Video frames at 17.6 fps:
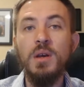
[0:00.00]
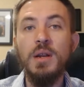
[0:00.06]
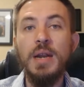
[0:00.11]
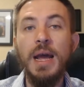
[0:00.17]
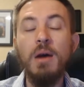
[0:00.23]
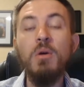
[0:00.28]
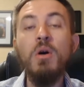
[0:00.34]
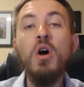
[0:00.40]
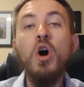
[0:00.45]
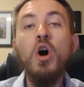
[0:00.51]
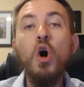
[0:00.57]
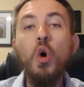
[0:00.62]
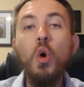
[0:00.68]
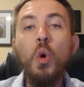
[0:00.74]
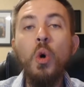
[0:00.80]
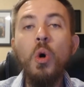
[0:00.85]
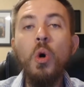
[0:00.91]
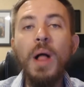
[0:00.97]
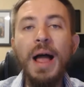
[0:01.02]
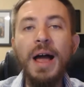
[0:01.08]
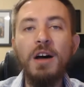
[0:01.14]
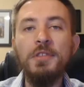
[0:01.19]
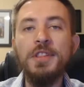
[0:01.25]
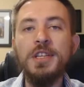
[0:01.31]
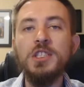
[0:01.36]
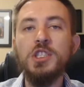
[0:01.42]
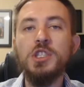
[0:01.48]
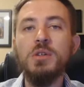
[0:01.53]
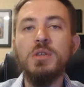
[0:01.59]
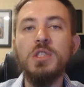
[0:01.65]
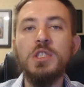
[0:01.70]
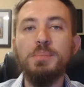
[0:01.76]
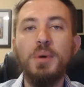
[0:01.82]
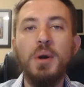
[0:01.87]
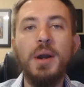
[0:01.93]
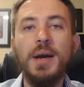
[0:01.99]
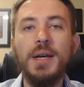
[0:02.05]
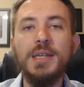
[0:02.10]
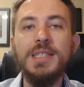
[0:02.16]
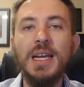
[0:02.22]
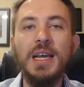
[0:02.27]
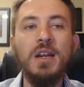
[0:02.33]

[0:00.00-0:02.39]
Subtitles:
Now, all health insurance products